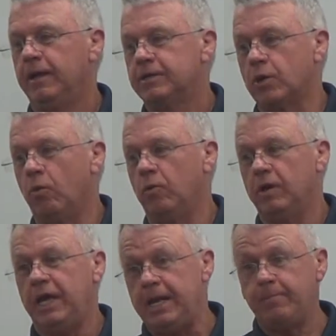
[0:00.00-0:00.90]
So
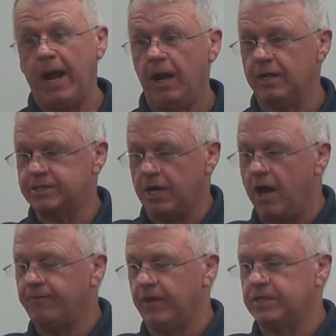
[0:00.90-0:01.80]
he balanced the
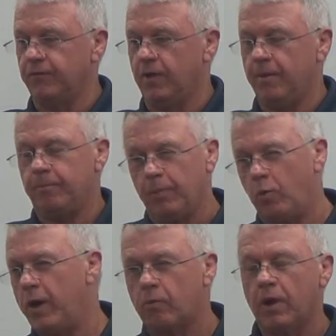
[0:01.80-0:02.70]
offensive up,
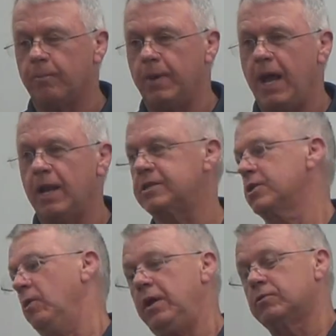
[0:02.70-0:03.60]
but we were unbalanced,
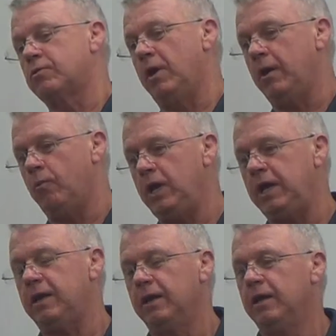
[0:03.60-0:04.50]
so he was running
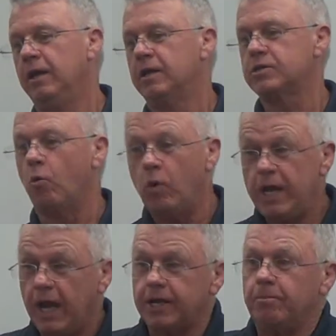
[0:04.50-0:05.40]
weak. So
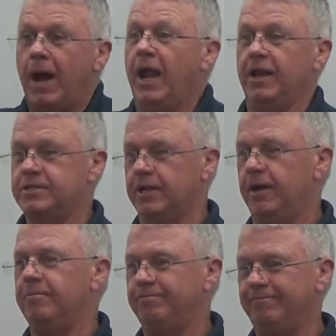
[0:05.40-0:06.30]
we had to balance
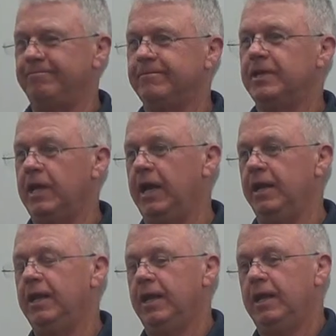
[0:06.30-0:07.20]
up,
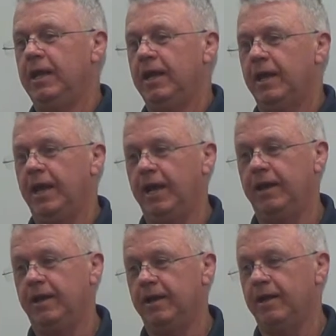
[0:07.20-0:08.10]
and
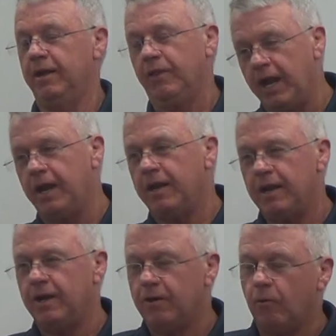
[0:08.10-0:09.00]
then
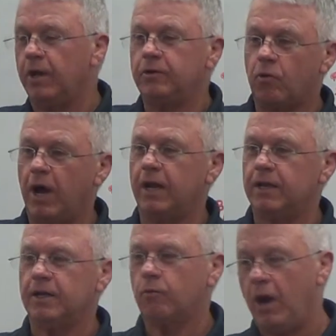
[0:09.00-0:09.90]
it wasn't
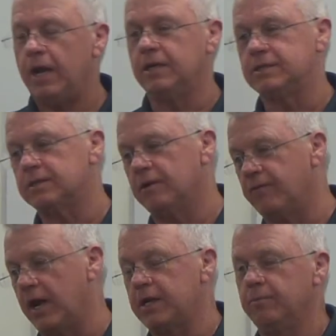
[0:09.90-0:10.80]
quite as
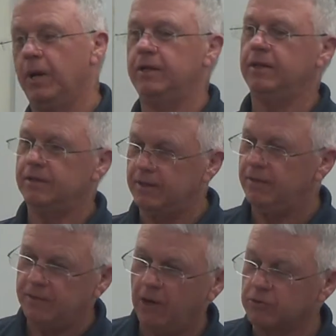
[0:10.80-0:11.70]
effective, but
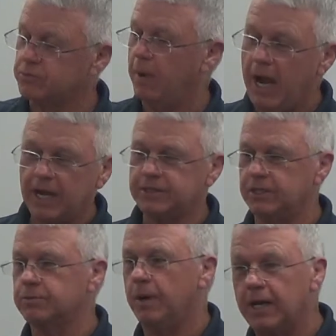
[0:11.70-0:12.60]
those backs
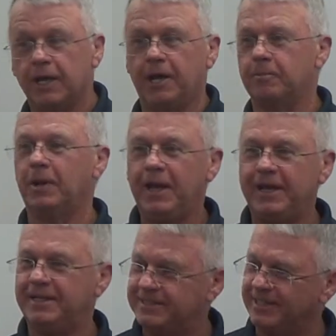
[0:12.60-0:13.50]
just made a lot of
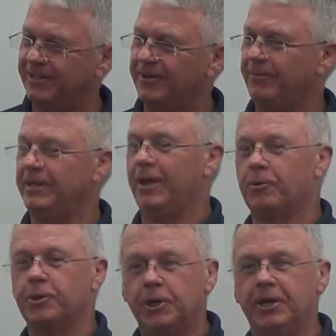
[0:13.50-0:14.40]
plays, you know, I mean, they
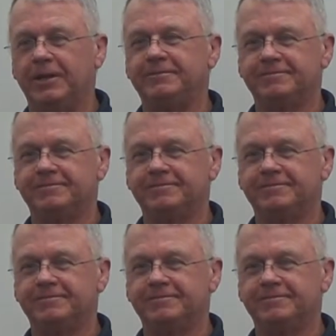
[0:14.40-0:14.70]
were good.